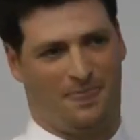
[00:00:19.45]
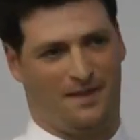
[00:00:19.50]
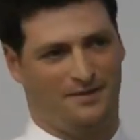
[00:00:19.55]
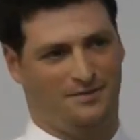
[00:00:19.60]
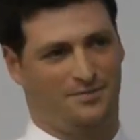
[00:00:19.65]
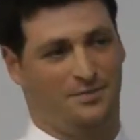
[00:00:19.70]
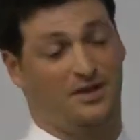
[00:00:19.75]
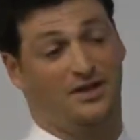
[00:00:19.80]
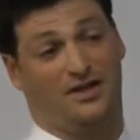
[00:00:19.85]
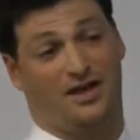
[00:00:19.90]

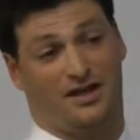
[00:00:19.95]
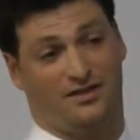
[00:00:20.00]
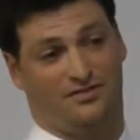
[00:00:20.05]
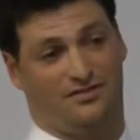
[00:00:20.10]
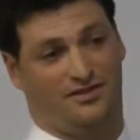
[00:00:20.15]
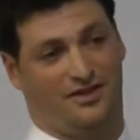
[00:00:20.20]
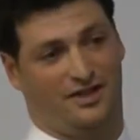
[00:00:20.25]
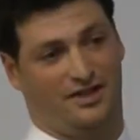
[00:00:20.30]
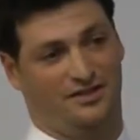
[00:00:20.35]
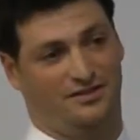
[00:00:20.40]
It's been a lot
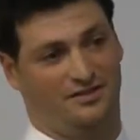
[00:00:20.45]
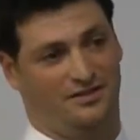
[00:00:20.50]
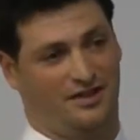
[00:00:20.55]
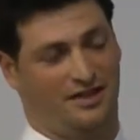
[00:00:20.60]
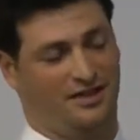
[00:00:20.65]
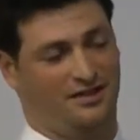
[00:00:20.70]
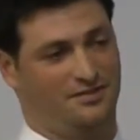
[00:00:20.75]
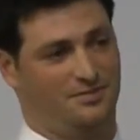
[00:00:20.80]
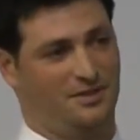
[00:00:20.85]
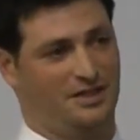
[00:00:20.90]
of fun.
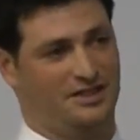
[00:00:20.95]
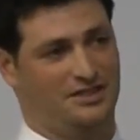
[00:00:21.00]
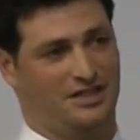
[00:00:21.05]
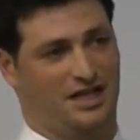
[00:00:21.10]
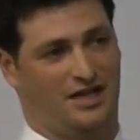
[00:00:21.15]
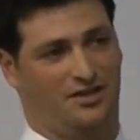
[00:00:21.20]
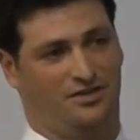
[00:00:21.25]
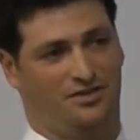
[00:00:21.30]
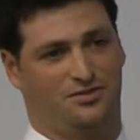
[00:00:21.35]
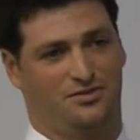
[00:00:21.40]
It's been a
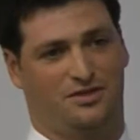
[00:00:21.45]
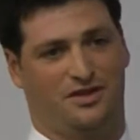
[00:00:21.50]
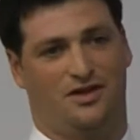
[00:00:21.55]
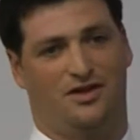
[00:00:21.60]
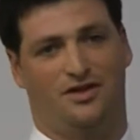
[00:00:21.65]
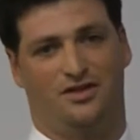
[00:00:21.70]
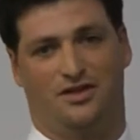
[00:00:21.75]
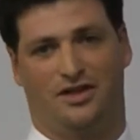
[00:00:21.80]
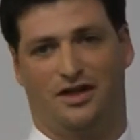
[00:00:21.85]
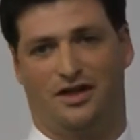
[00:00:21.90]
challenge with the
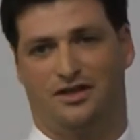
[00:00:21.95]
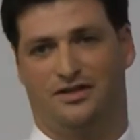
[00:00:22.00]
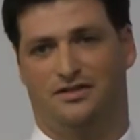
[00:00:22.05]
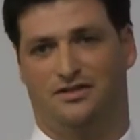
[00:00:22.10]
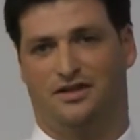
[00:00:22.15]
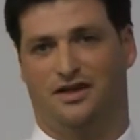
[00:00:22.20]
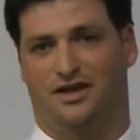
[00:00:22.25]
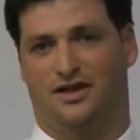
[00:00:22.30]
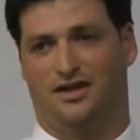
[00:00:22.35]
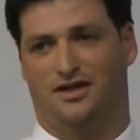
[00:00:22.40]

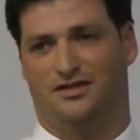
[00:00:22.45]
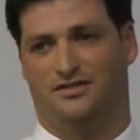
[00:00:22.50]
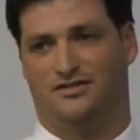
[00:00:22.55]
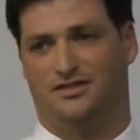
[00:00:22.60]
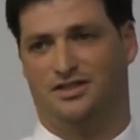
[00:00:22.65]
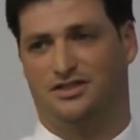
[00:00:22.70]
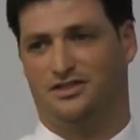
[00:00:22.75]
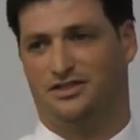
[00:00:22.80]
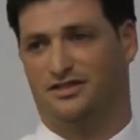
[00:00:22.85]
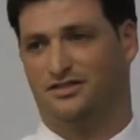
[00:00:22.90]
online
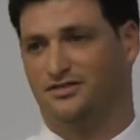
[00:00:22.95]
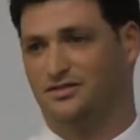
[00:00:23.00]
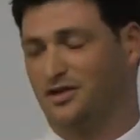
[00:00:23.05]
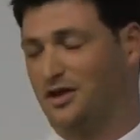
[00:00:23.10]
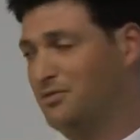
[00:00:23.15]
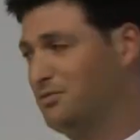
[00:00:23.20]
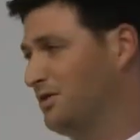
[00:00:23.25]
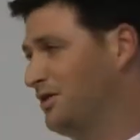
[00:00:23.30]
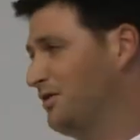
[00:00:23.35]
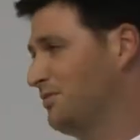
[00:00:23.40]
teaching, so
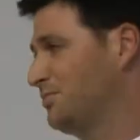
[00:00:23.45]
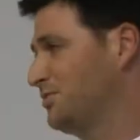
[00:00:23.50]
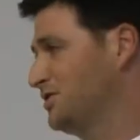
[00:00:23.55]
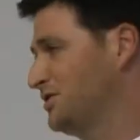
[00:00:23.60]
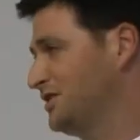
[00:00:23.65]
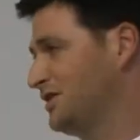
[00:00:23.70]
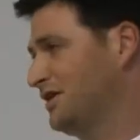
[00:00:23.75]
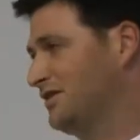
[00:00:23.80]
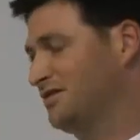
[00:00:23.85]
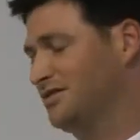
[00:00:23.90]
I really
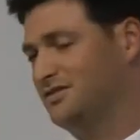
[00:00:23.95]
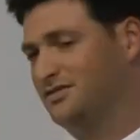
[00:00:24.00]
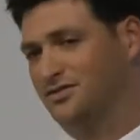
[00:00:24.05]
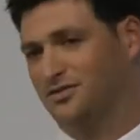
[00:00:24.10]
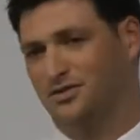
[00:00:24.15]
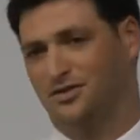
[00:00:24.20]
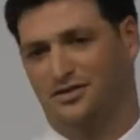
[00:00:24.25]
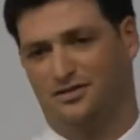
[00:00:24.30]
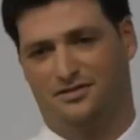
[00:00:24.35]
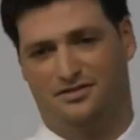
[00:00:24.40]
appreciate this
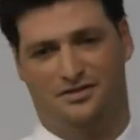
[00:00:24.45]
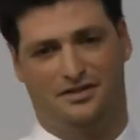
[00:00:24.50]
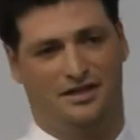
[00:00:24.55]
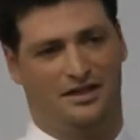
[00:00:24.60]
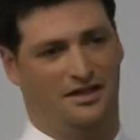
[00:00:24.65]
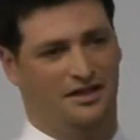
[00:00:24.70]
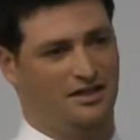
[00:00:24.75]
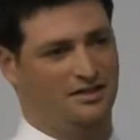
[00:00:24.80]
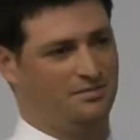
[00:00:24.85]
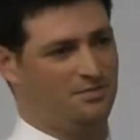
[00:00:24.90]
course.
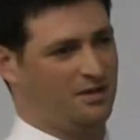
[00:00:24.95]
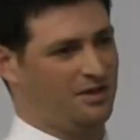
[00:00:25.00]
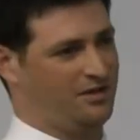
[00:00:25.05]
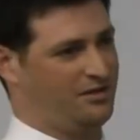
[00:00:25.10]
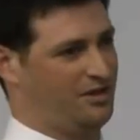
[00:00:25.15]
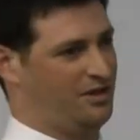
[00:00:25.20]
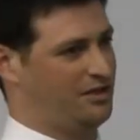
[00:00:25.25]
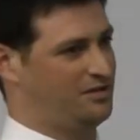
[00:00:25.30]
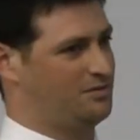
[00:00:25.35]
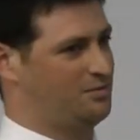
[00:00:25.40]
It's been a
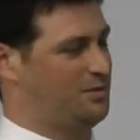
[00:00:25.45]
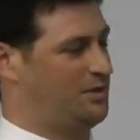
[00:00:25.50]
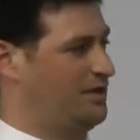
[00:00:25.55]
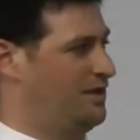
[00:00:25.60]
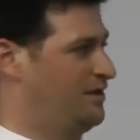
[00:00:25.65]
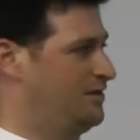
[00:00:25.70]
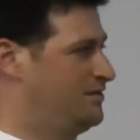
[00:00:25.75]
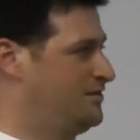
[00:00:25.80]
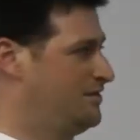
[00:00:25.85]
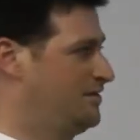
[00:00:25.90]
great
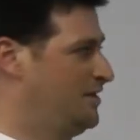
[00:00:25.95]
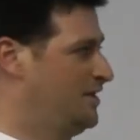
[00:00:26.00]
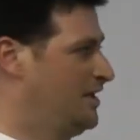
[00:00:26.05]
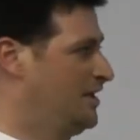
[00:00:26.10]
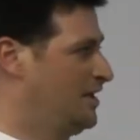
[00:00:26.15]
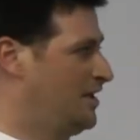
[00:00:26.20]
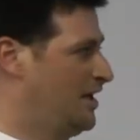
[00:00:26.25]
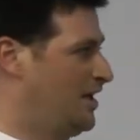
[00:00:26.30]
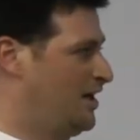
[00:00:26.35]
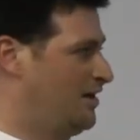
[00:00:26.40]
experience.
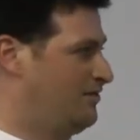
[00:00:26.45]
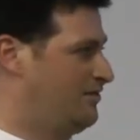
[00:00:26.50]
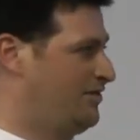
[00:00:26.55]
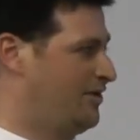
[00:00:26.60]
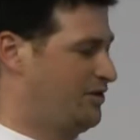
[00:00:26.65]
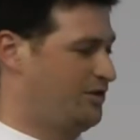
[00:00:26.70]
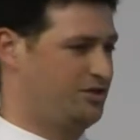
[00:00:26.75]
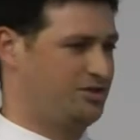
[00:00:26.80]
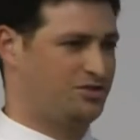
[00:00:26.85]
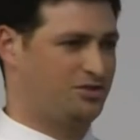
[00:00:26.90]
A
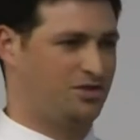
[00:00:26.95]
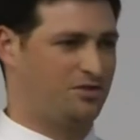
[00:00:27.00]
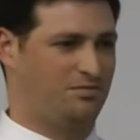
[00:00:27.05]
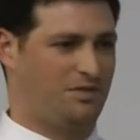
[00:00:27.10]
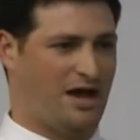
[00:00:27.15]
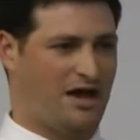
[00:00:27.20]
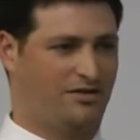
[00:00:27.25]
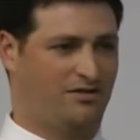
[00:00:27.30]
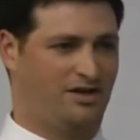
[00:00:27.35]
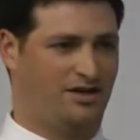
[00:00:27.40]
very short
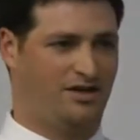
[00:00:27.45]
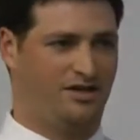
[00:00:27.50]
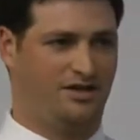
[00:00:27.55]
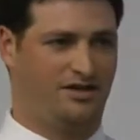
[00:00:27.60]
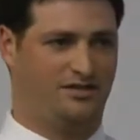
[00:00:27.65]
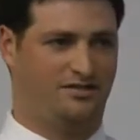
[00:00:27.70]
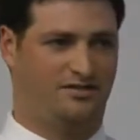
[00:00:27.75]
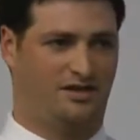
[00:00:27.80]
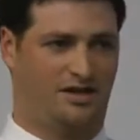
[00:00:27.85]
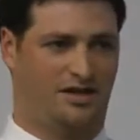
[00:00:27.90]
background
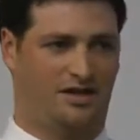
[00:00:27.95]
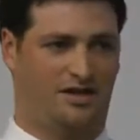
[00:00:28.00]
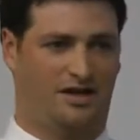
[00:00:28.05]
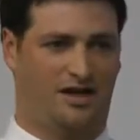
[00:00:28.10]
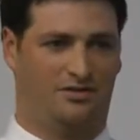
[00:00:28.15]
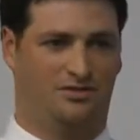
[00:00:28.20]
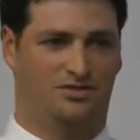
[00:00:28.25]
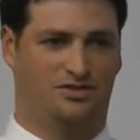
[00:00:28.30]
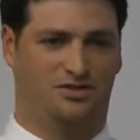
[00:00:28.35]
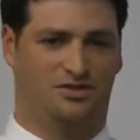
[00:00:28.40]
is
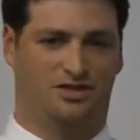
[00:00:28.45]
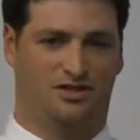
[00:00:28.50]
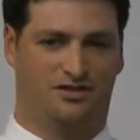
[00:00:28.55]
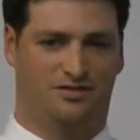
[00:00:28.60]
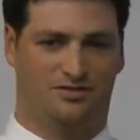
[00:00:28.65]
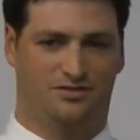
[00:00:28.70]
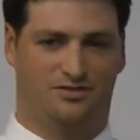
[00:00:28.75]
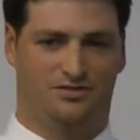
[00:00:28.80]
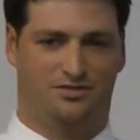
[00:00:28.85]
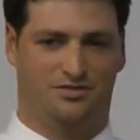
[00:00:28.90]
I was a
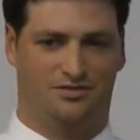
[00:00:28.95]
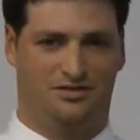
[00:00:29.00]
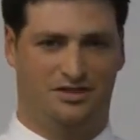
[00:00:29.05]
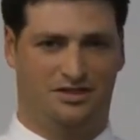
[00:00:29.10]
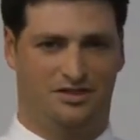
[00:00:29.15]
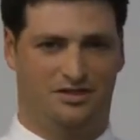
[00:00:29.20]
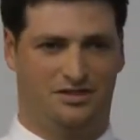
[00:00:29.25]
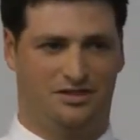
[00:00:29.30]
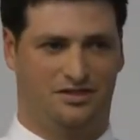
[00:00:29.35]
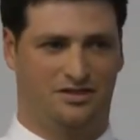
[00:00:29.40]
charter school
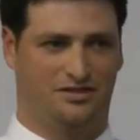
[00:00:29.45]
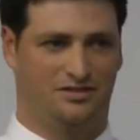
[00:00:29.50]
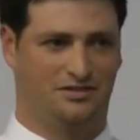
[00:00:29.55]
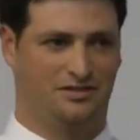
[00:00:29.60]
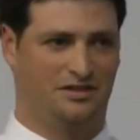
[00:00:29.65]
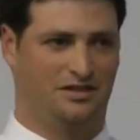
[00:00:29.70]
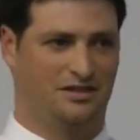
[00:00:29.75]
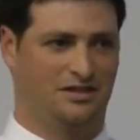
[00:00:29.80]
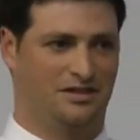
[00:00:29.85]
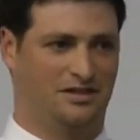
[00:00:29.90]
teacher,